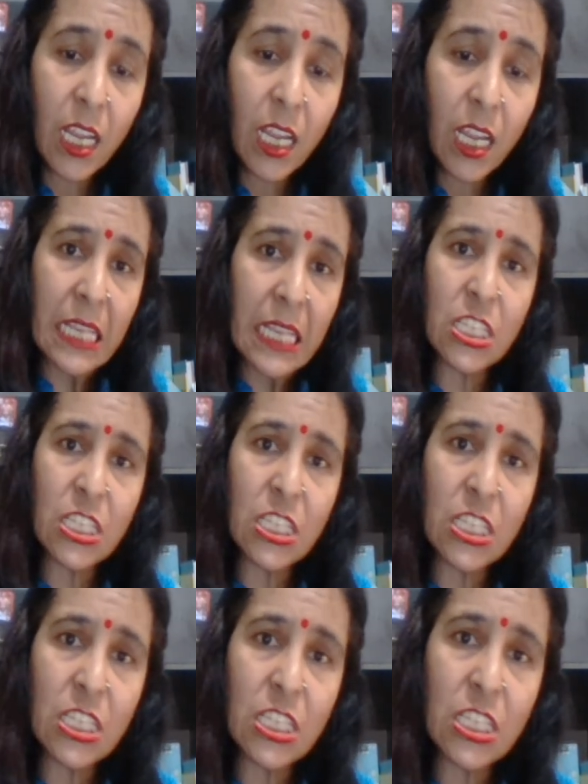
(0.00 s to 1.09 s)
each
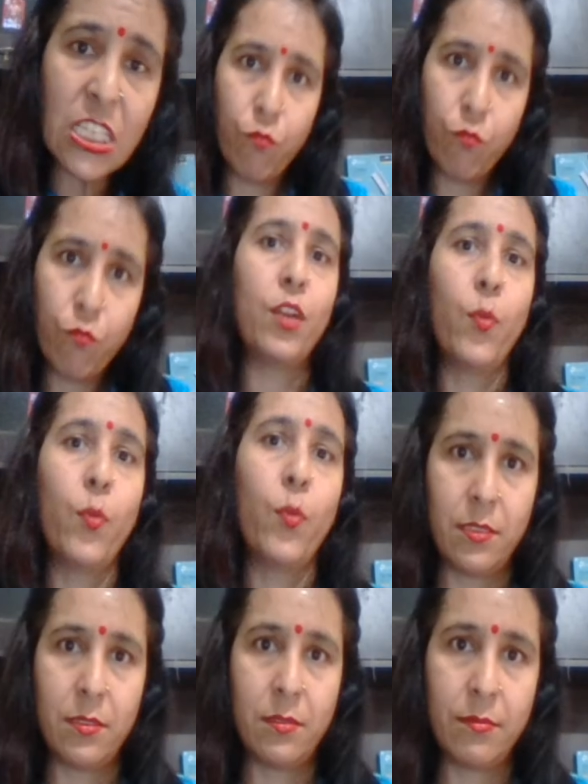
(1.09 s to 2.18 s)
and every
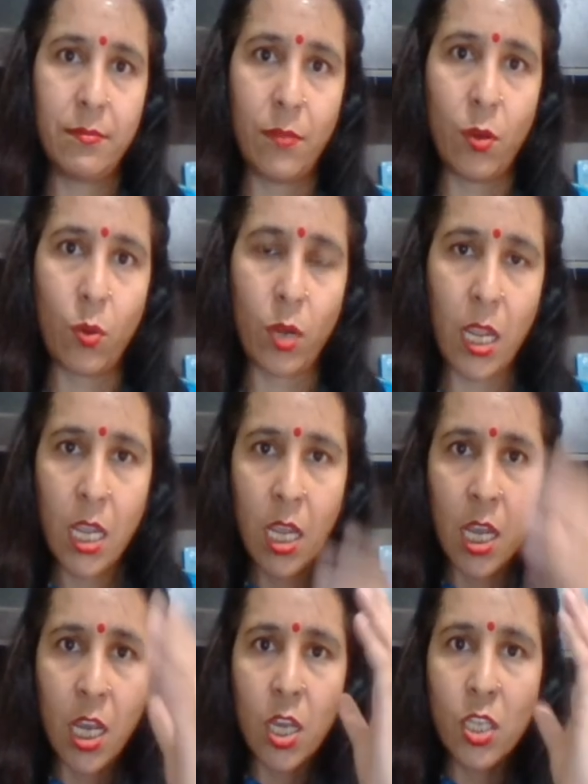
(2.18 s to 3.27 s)
device, okay,
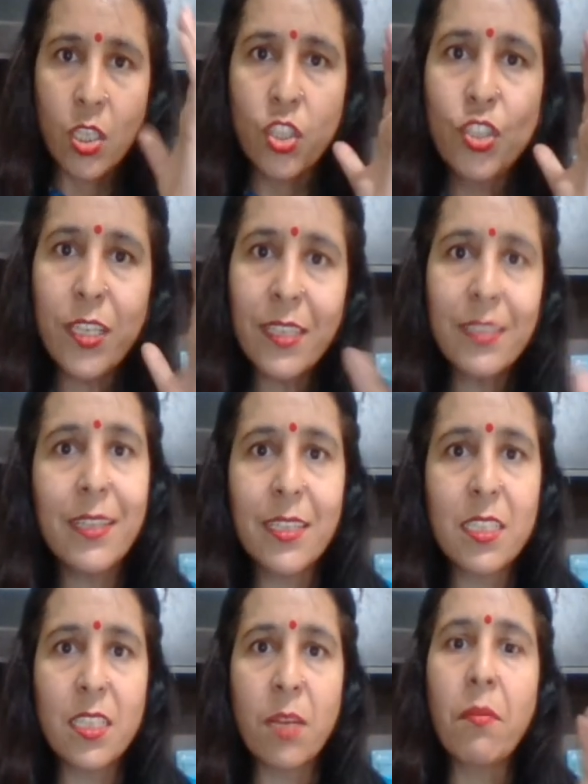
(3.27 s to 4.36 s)
generates
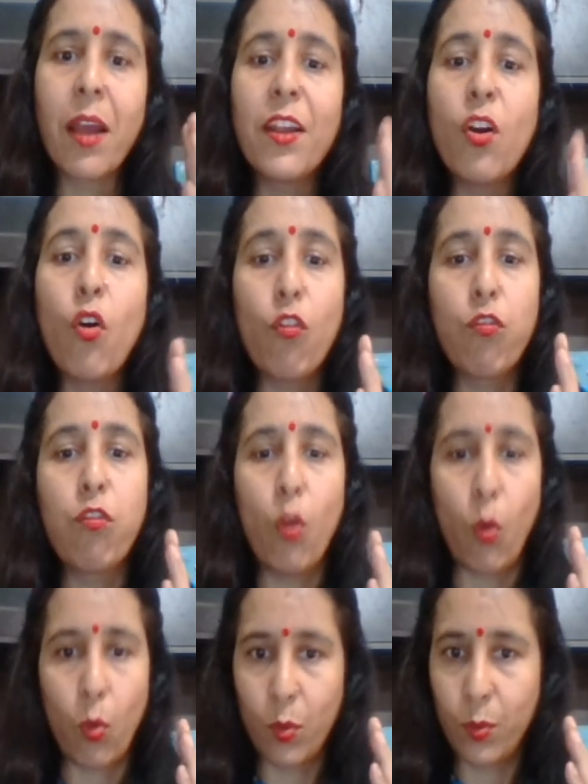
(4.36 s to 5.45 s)
some kind of
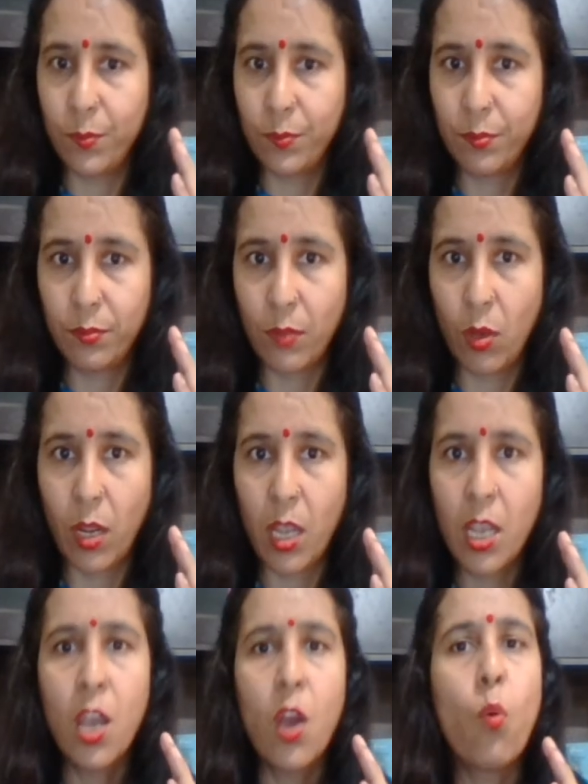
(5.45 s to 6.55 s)
log. Okay,
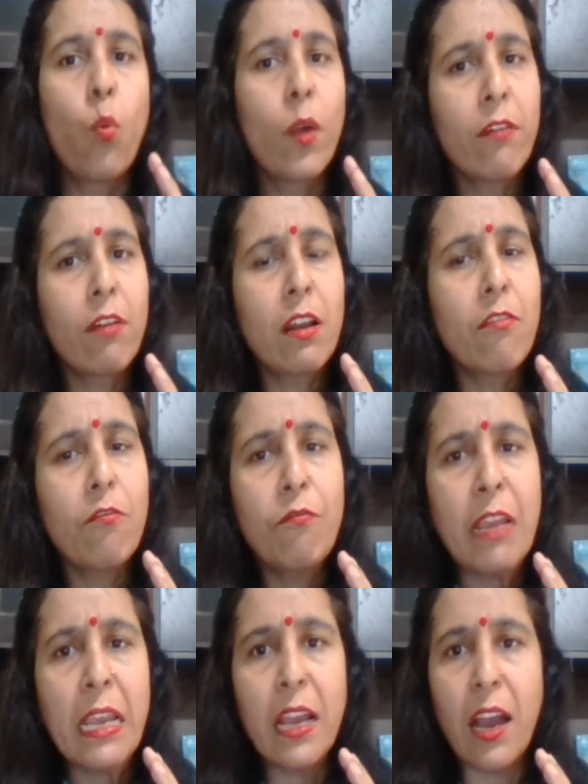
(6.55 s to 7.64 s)
whatever
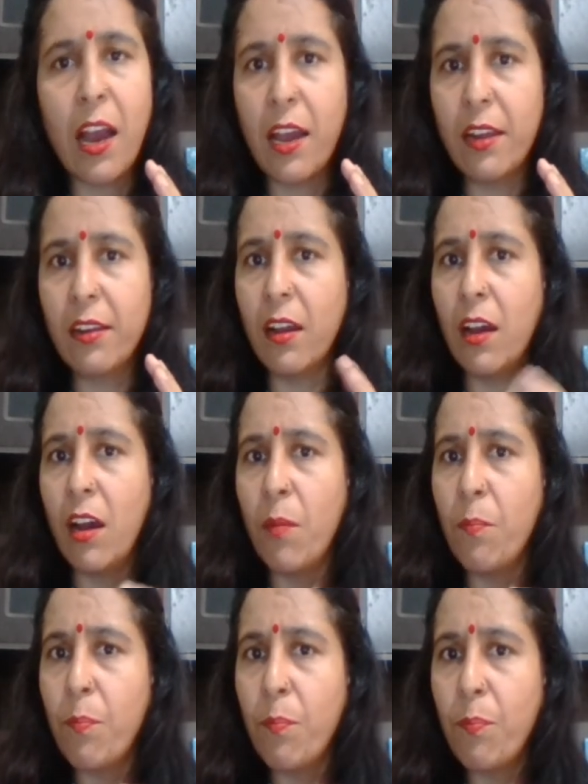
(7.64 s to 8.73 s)
we are
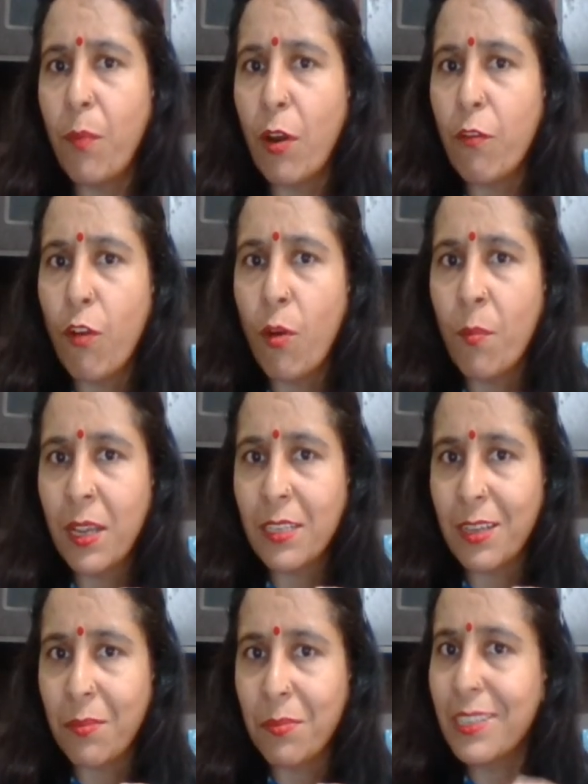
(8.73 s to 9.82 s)
performing
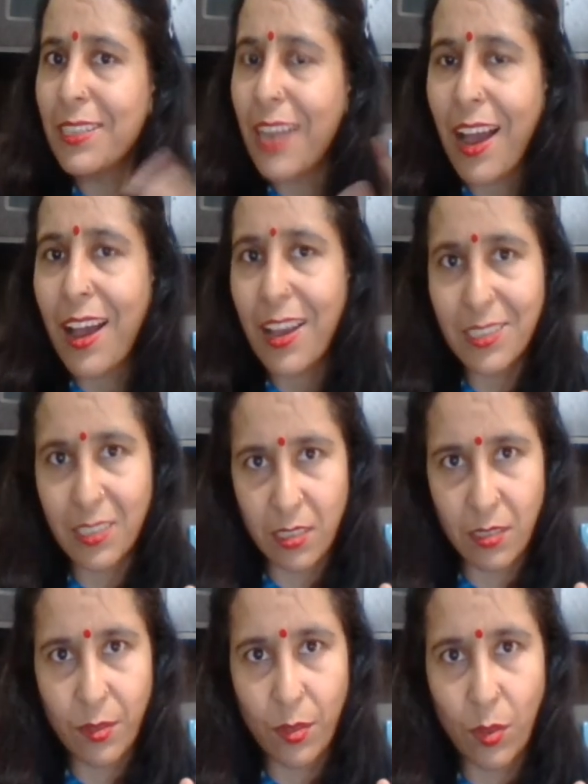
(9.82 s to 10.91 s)
some tasks,
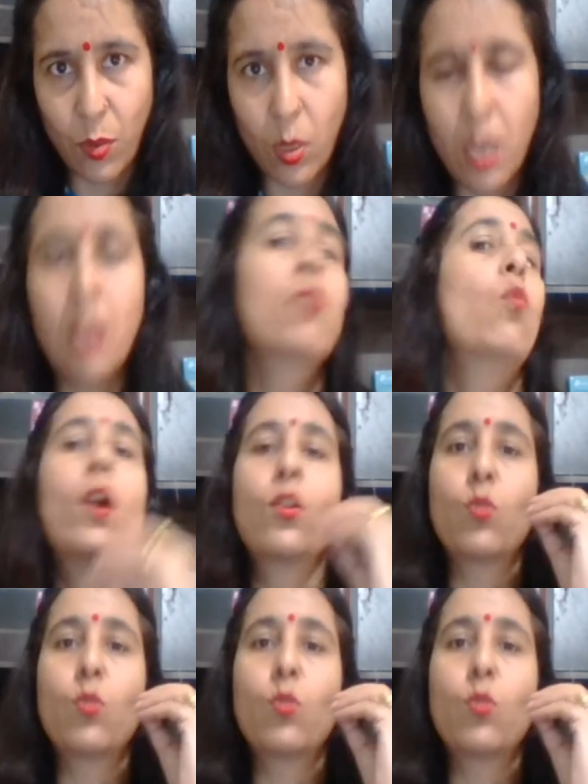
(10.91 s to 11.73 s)
okay, want to